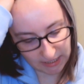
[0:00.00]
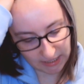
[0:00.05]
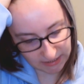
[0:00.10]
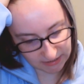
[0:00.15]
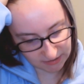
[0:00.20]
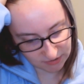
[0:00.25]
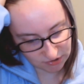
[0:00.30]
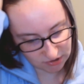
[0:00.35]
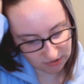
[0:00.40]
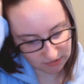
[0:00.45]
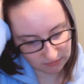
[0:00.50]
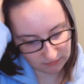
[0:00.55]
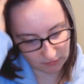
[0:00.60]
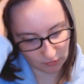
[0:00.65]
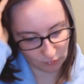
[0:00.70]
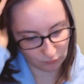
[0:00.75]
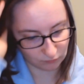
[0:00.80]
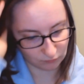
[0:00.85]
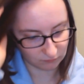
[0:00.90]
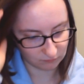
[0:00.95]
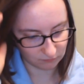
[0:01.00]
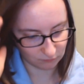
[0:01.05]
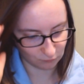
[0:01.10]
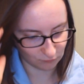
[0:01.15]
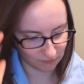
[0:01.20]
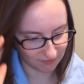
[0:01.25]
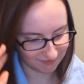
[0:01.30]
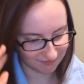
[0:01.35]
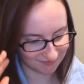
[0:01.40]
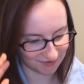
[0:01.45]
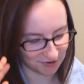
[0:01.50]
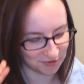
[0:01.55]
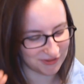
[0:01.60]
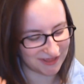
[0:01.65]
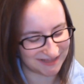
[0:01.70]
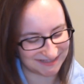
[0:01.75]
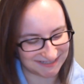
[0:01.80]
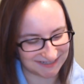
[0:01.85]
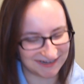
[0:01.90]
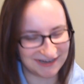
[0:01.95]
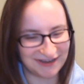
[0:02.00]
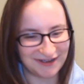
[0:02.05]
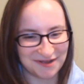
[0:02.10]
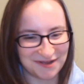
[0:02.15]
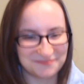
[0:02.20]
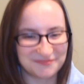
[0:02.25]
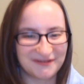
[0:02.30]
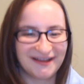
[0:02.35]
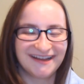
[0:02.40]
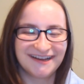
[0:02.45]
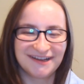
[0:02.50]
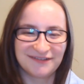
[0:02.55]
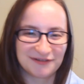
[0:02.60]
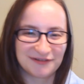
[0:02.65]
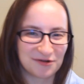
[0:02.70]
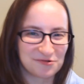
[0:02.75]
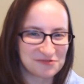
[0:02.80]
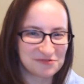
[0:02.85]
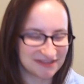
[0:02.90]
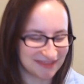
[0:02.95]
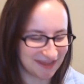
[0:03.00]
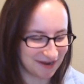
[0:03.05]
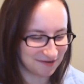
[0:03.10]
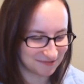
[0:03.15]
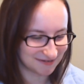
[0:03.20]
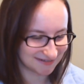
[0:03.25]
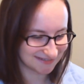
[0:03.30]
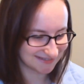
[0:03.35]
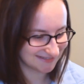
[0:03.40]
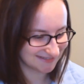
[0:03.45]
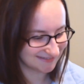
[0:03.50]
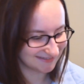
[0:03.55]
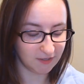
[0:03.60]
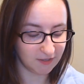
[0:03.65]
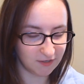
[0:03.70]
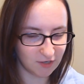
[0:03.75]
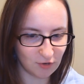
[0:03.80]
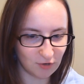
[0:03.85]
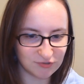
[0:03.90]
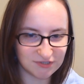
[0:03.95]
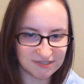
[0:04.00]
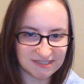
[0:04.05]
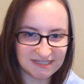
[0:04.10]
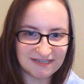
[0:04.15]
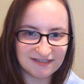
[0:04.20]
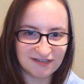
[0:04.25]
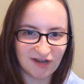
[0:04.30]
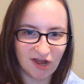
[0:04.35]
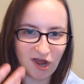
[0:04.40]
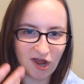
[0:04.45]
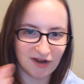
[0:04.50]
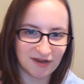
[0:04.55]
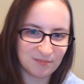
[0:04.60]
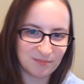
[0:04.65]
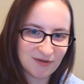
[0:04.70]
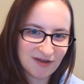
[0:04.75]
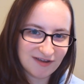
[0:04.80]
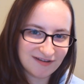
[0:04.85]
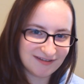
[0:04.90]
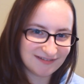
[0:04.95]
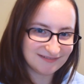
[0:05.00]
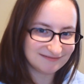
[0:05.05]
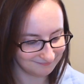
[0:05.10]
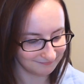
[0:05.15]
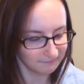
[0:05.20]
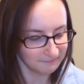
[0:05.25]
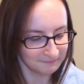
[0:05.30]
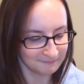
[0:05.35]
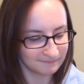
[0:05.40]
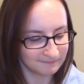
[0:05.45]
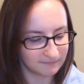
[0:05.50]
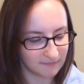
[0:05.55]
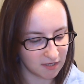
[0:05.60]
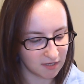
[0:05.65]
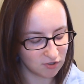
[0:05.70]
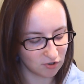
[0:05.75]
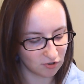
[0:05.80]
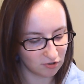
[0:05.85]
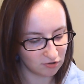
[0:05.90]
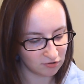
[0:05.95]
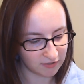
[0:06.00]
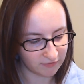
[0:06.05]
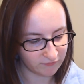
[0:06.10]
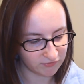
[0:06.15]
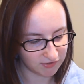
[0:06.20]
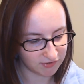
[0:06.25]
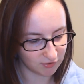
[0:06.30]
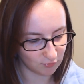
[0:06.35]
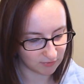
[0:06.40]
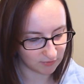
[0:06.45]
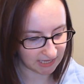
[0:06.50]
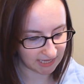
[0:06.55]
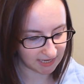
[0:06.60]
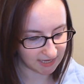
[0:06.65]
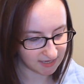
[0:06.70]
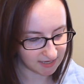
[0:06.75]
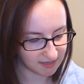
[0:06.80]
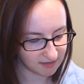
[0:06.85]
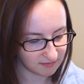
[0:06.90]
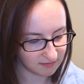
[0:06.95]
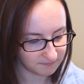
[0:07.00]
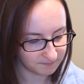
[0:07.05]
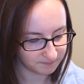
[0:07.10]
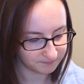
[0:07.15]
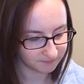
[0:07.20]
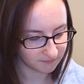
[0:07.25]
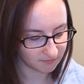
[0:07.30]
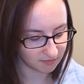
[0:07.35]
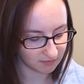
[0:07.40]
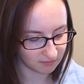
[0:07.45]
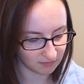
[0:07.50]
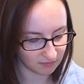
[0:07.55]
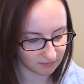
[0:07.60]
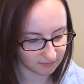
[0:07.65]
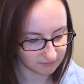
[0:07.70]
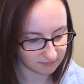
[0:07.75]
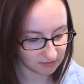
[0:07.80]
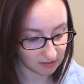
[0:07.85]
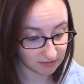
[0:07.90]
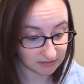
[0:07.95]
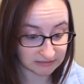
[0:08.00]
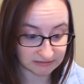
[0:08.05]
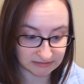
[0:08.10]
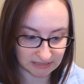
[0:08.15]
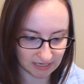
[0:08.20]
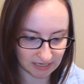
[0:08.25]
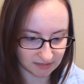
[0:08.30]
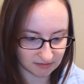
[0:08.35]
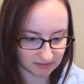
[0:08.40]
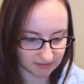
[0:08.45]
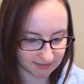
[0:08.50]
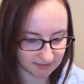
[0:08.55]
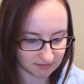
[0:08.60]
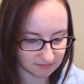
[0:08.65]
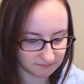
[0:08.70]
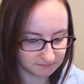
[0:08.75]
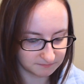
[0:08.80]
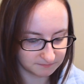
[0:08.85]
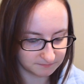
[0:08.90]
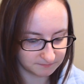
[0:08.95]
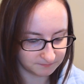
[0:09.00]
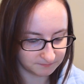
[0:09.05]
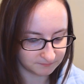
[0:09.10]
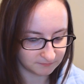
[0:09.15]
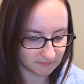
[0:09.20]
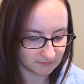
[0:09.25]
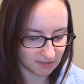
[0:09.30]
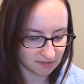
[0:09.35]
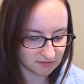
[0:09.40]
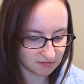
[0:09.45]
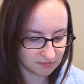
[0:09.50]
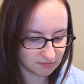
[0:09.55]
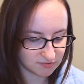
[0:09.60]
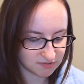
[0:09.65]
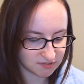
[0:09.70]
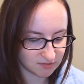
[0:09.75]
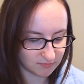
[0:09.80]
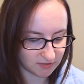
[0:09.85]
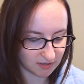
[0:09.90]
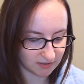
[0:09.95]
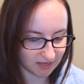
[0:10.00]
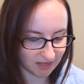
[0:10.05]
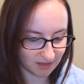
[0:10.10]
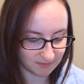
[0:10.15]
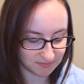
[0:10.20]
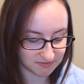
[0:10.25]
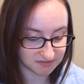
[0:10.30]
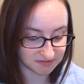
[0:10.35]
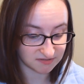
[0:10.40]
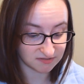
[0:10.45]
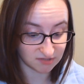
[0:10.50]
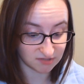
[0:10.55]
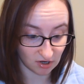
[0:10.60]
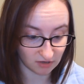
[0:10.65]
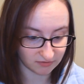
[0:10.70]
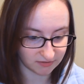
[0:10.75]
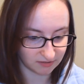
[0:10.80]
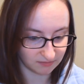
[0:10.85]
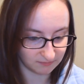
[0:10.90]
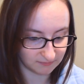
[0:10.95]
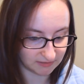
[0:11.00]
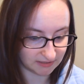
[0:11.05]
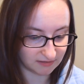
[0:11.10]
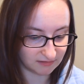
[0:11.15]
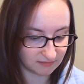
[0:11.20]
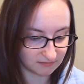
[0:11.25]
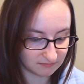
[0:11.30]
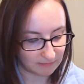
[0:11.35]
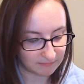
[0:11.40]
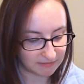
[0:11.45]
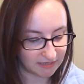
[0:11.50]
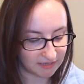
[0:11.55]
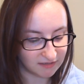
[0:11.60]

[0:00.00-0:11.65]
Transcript: Hi, Angie. Oh, what? Oh, that's a cup. I didn't even know what that was. I know, just eating a hockey puck. Hey, girl, everything okay? Ugh, not exactly. I think there's someone on campus stalking me, but I'm